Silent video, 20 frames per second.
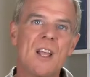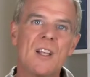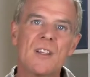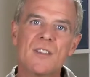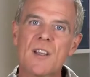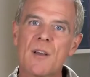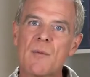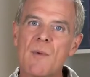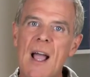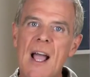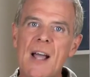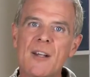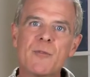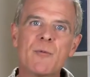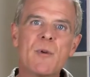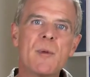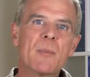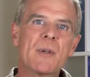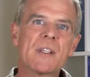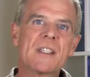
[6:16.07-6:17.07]
So how do
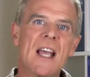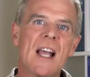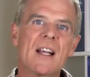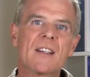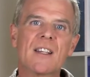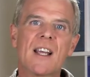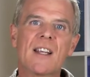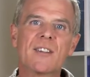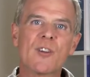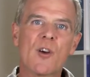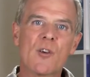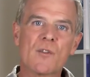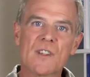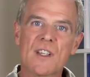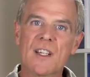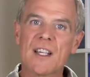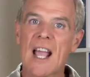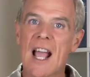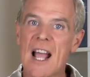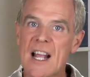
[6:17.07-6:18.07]
we protect our dogs
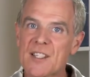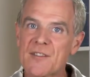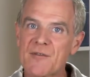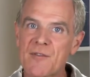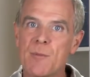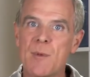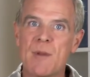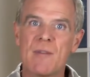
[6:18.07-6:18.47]
and cats from